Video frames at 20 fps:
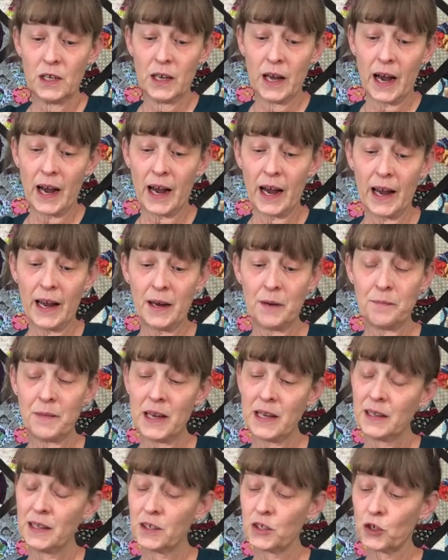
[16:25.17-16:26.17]
I
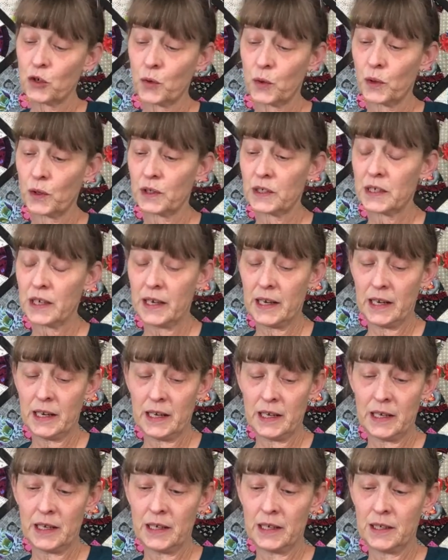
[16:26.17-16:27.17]
made this quilt
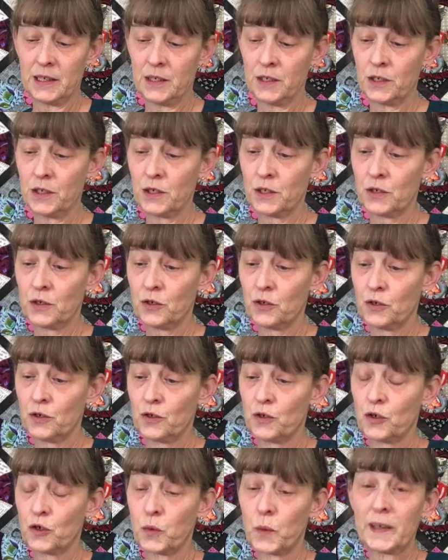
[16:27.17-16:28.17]
in
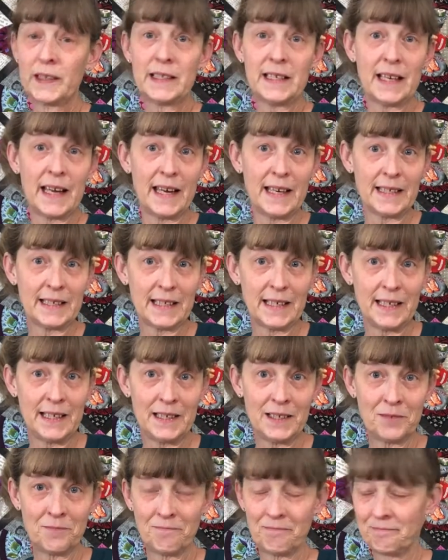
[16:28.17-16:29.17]

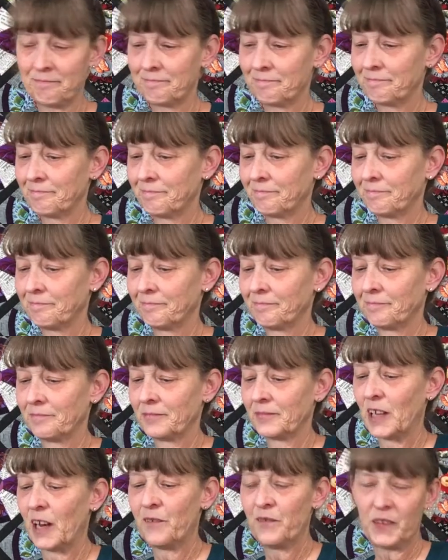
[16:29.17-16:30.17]
2018.
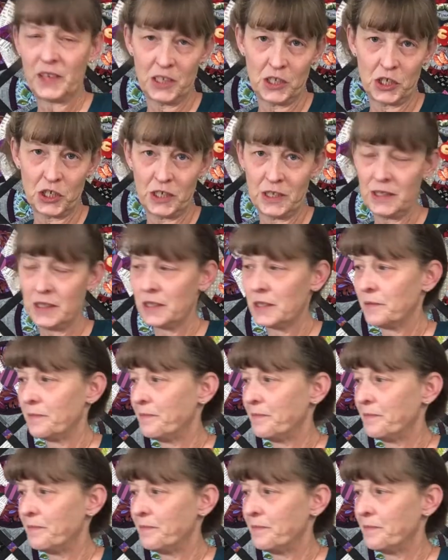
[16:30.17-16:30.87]
I finished it.